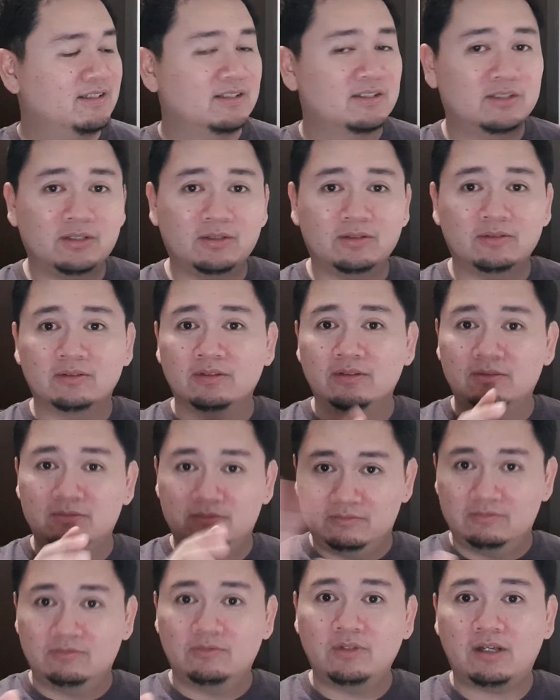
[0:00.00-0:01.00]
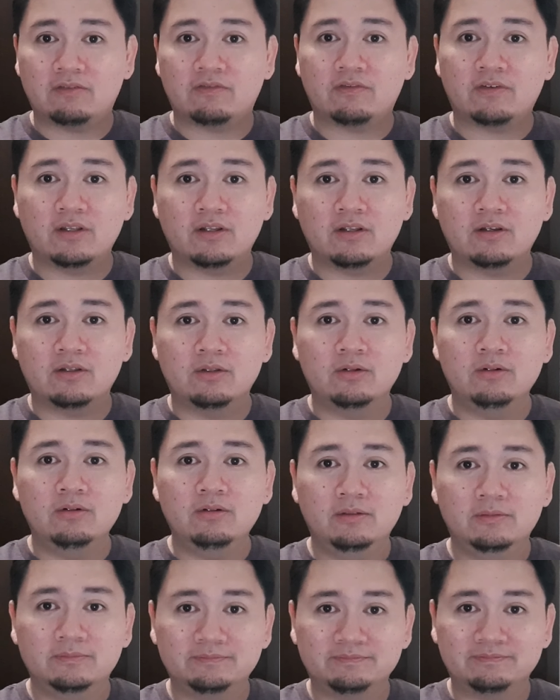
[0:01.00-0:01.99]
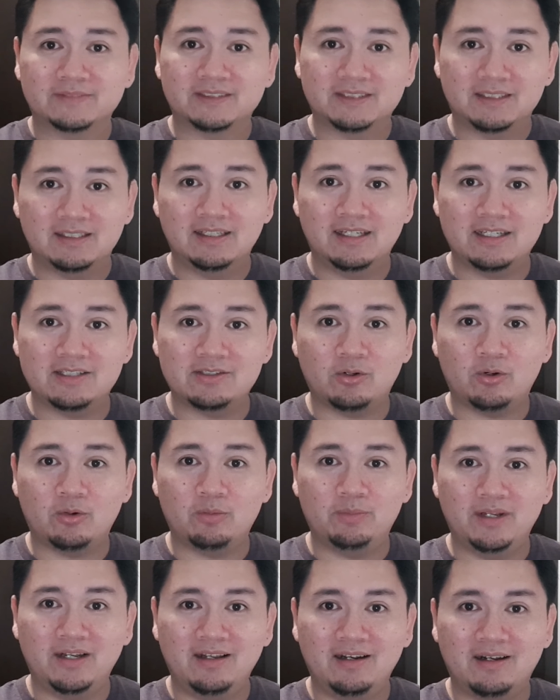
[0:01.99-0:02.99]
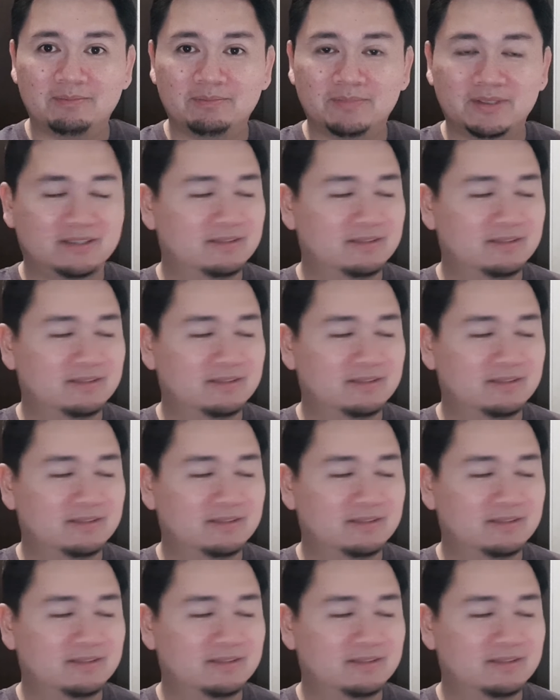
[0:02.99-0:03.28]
So without further ado, let's open it up.